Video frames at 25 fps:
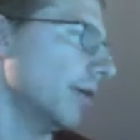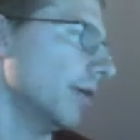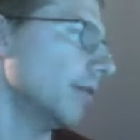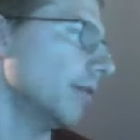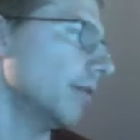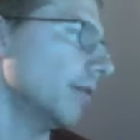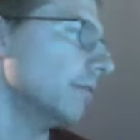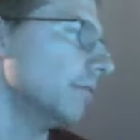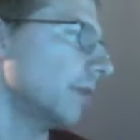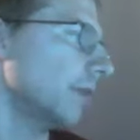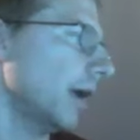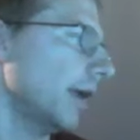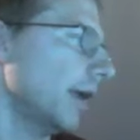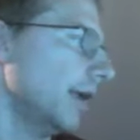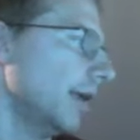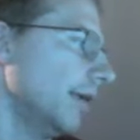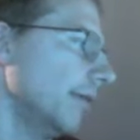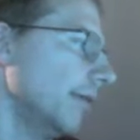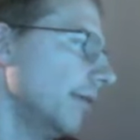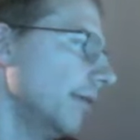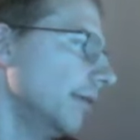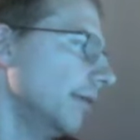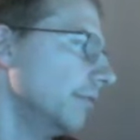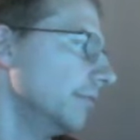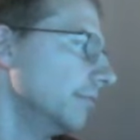you. I hear
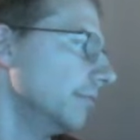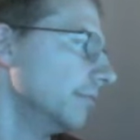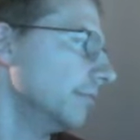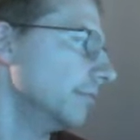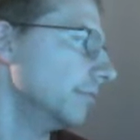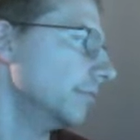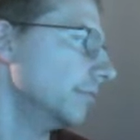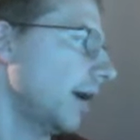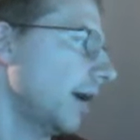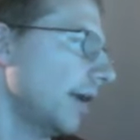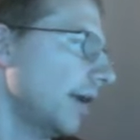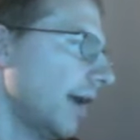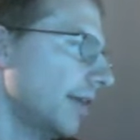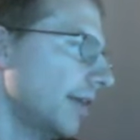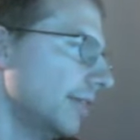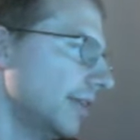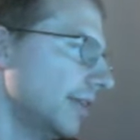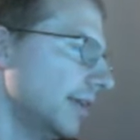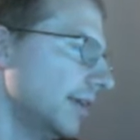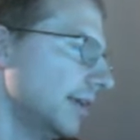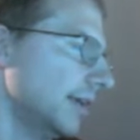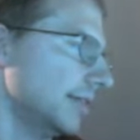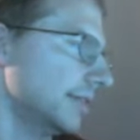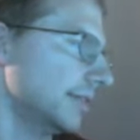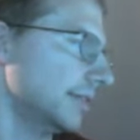you. I, I
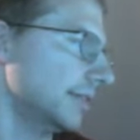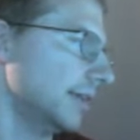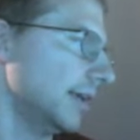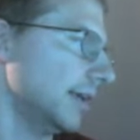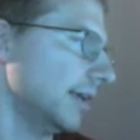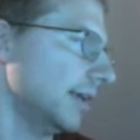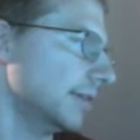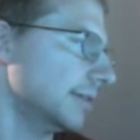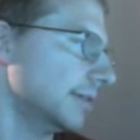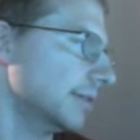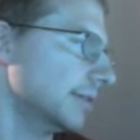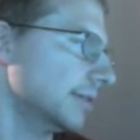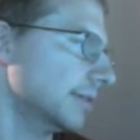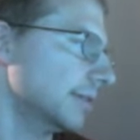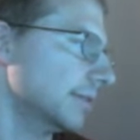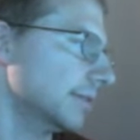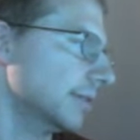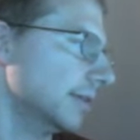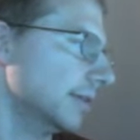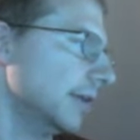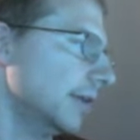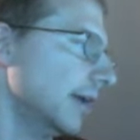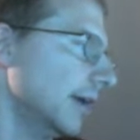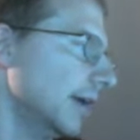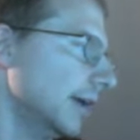think it's it's
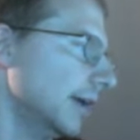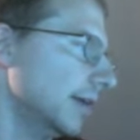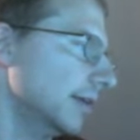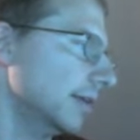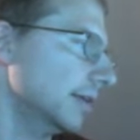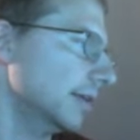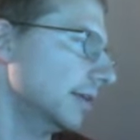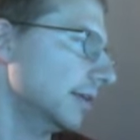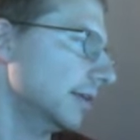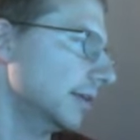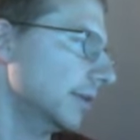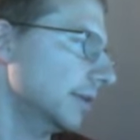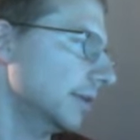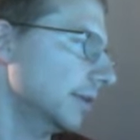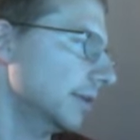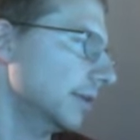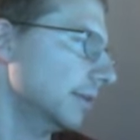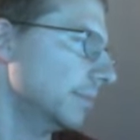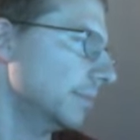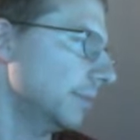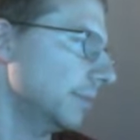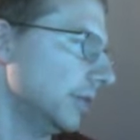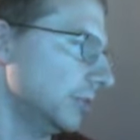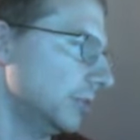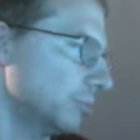yeah,
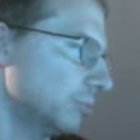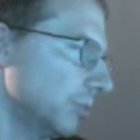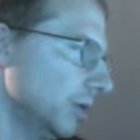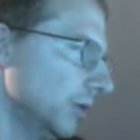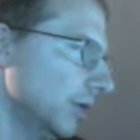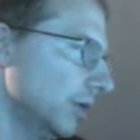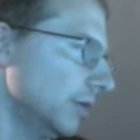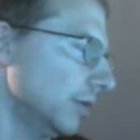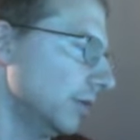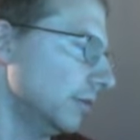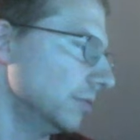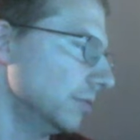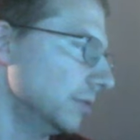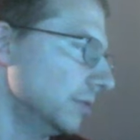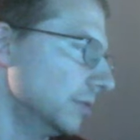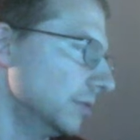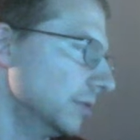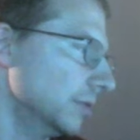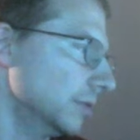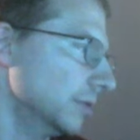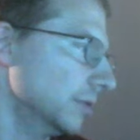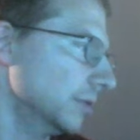but it's really close.